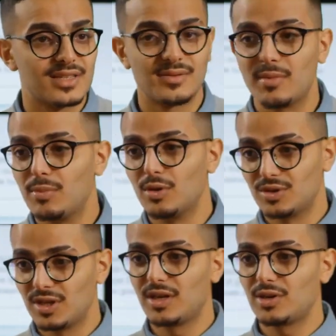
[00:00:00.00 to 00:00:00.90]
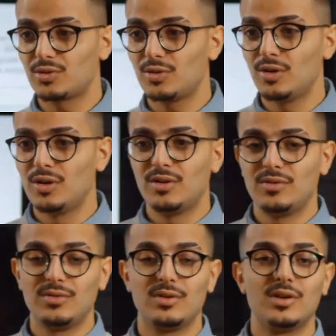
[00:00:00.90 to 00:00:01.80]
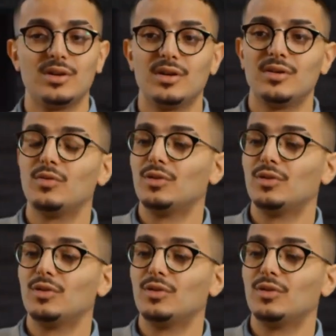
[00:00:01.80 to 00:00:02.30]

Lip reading: before important investor meetings.